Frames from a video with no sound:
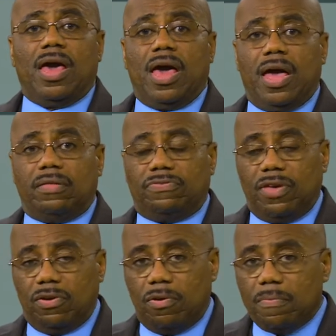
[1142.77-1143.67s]
and
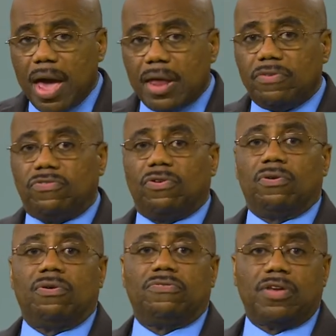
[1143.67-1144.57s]
senior
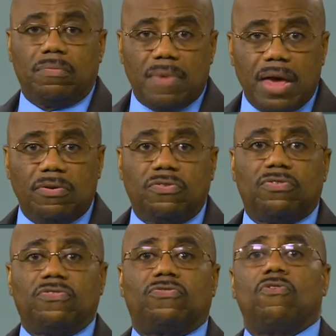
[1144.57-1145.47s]
managers
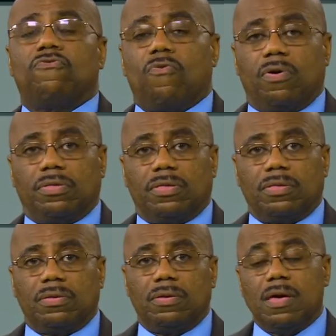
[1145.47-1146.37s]
and so forth.
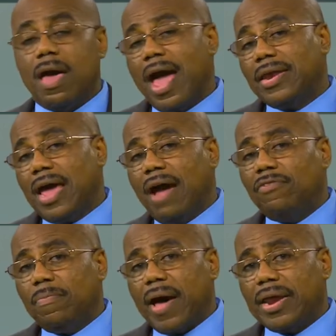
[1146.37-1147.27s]
And
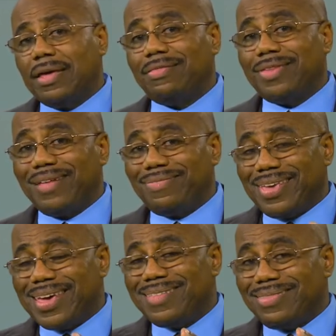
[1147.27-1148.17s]
everybody that's
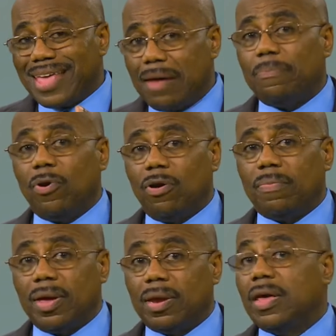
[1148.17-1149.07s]
in that
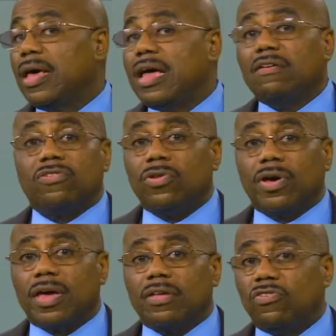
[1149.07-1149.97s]
pyramid is
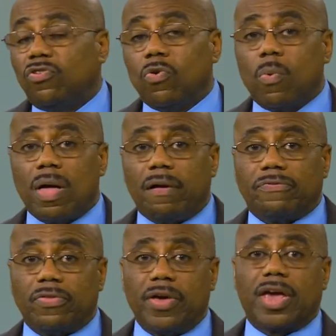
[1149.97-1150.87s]
looking to do well
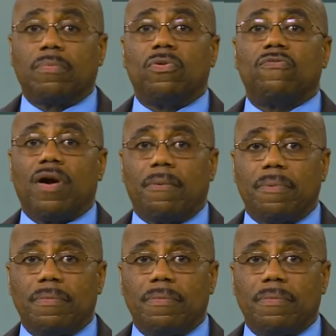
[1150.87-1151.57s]
so they can move up.